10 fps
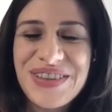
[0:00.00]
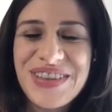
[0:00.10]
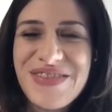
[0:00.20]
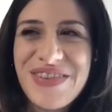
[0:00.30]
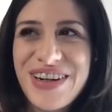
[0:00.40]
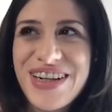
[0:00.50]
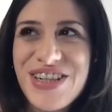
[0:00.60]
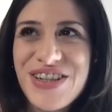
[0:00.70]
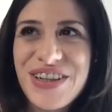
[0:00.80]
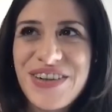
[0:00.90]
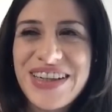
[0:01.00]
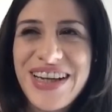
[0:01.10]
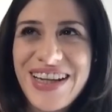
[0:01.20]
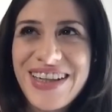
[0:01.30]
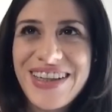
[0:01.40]
That's very true. And
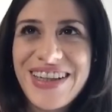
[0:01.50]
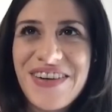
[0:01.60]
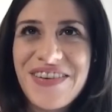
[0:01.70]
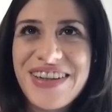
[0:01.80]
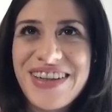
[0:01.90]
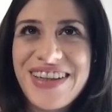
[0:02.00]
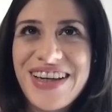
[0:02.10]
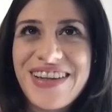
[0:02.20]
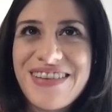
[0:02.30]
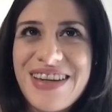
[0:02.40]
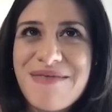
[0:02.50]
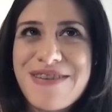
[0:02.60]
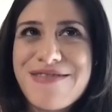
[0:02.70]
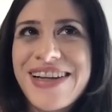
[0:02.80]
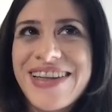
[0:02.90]
and the other thing
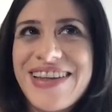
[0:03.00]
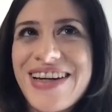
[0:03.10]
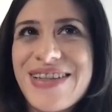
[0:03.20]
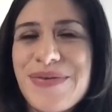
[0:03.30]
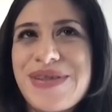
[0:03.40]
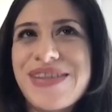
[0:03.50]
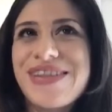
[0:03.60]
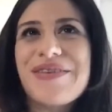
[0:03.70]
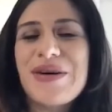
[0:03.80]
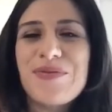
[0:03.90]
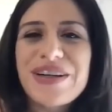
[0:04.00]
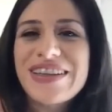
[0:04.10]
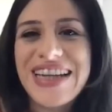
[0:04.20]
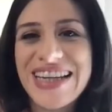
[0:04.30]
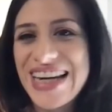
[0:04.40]
about Realidades was, they weren't
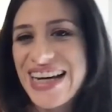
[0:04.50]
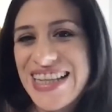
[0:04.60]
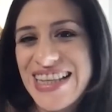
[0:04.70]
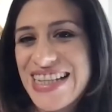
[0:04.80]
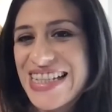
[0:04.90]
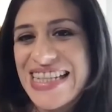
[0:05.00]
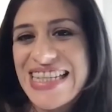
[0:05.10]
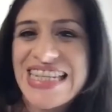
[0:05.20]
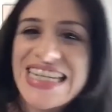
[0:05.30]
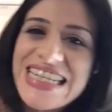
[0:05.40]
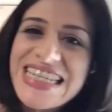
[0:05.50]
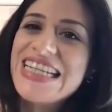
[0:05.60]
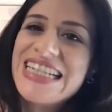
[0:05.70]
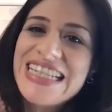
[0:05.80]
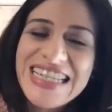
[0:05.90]
like these
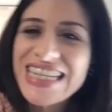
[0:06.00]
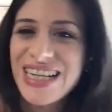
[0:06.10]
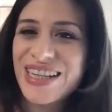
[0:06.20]
seasoned,